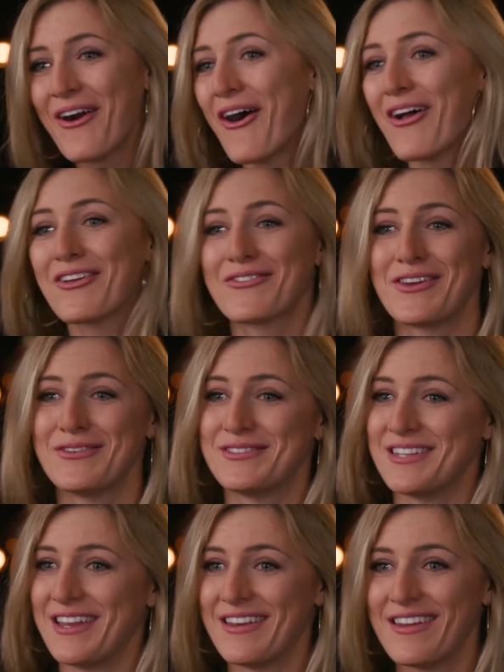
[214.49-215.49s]
all of
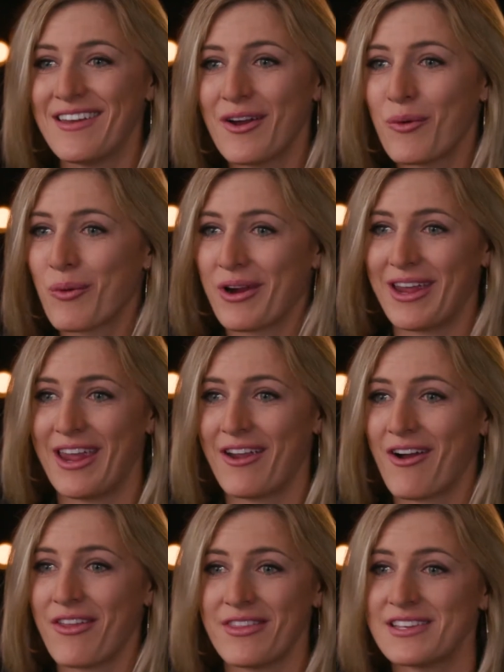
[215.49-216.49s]
Houston
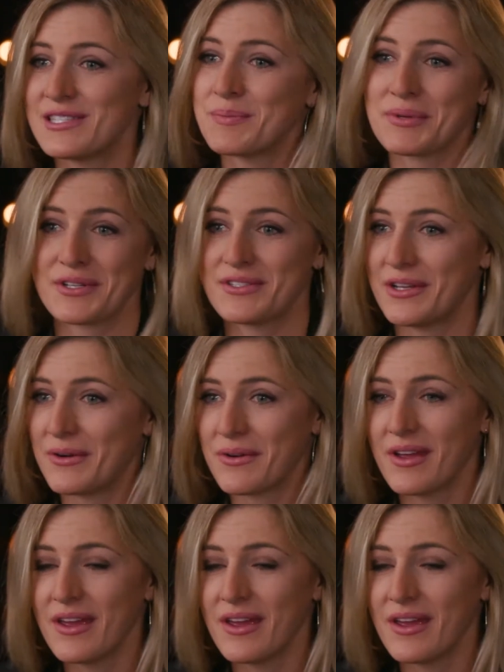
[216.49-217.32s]
working on this pursuit.